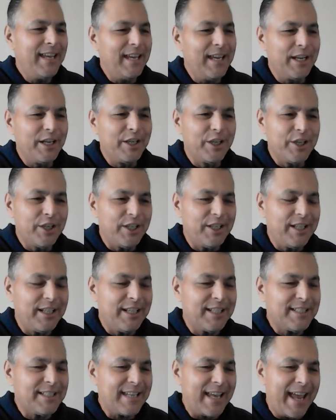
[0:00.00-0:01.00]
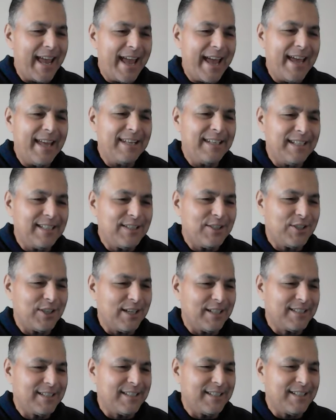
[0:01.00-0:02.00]
In goodness and
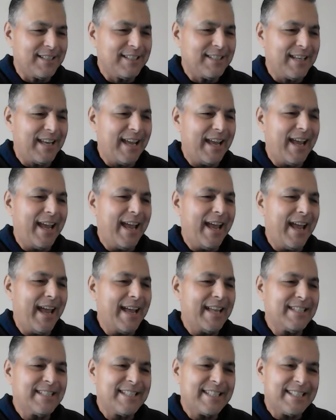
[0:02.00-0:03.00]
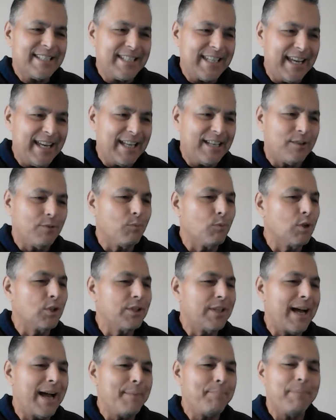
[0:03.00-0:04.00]
injustice and sin will
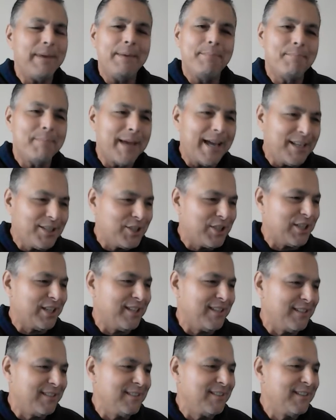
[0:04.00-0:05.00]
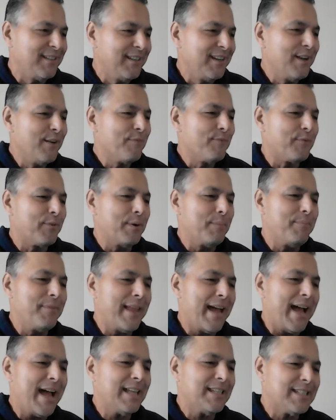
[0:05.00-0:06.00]
not be mentioned from
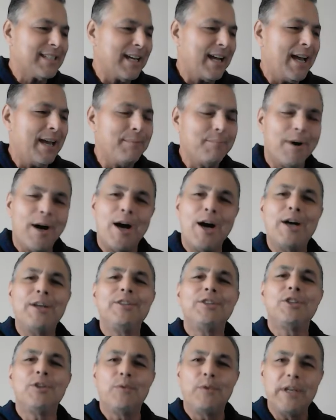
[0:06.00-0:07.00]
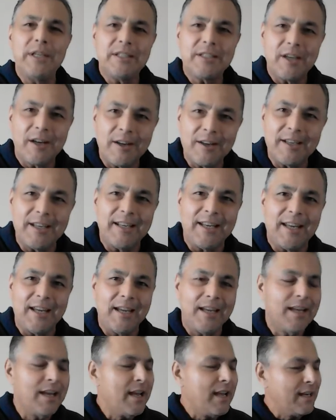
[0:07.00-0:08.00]
that time on to
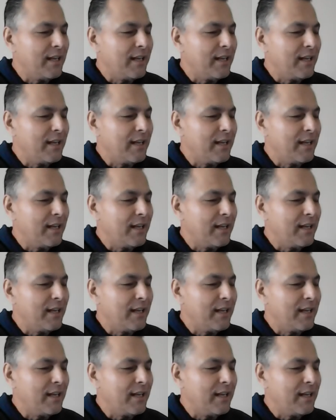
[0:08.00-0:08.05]
eternity.